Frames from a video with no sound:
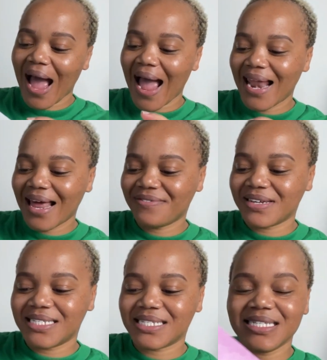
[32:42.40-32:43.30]
I love
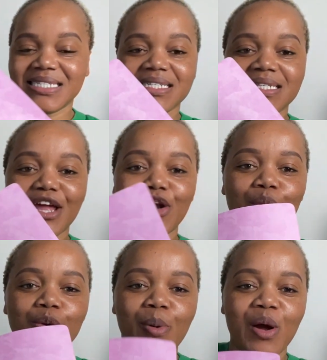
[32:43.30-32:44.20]
it. It's just a
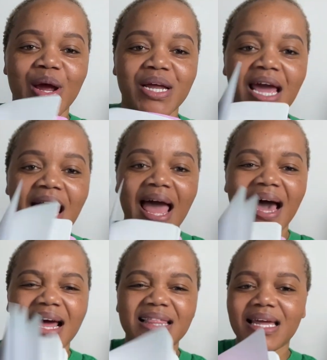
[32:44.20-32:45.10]
note prayer.
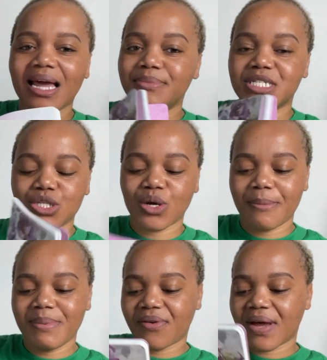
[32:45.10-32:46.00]
And I think I'm just going
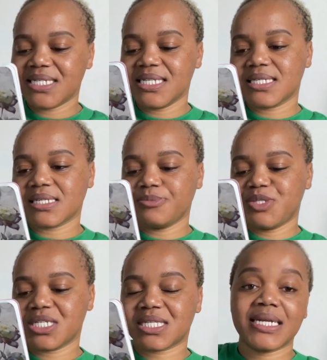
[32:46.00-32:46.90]
to be writing
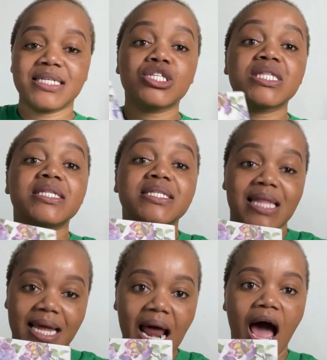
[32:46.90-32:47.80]
scriptures that
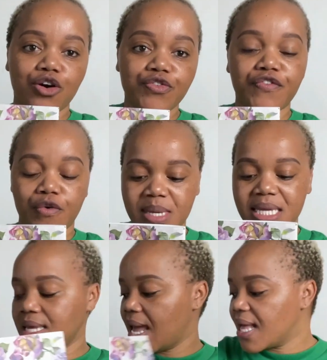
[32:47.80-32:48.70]
stand out for me
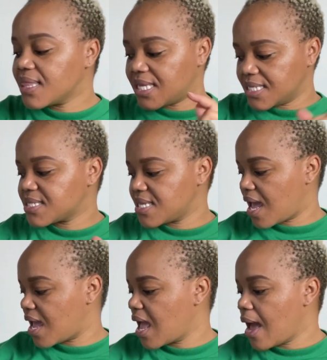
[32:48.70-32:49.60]
this
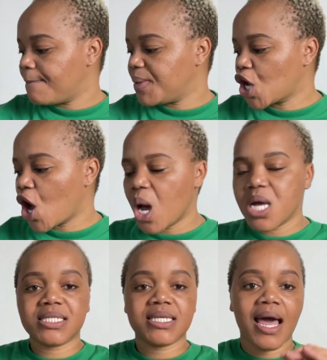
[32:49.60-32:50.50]
year.
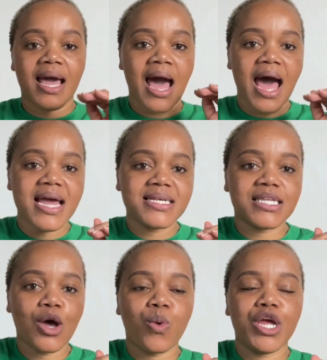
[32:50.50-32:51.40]
Because, guys,
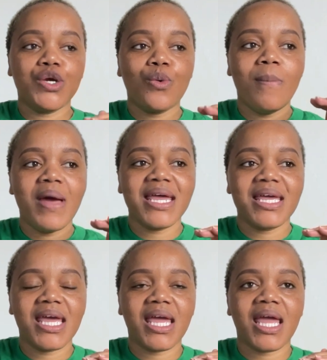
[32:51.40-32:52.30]
when you're
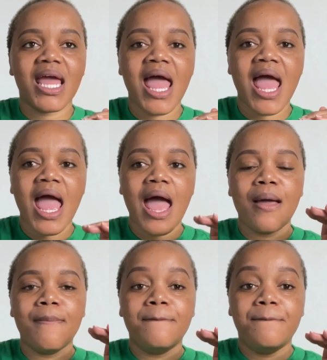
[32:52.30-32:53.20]
making
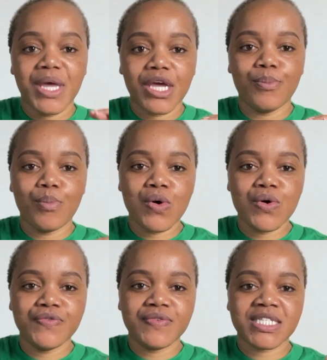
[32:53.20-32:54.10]
big
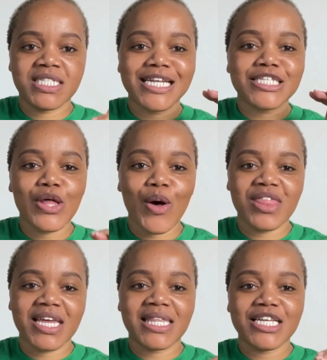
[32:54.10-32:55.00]
moves, just know
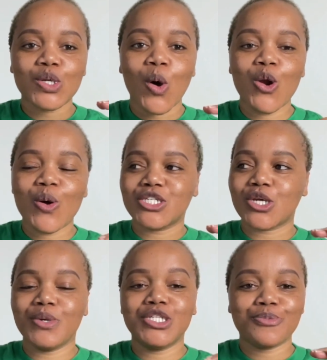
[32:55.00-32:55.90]
that there's always
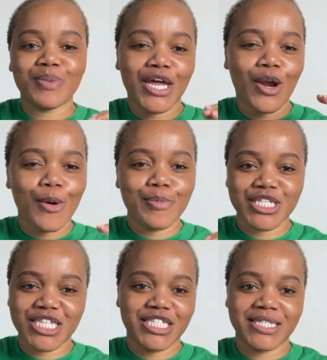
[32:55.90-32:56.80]
going to be an
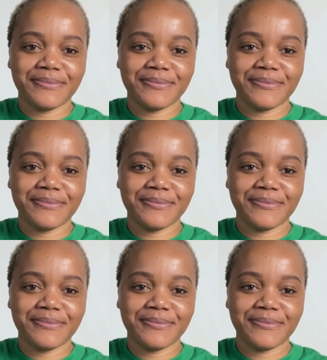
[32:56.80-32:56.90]
opposition.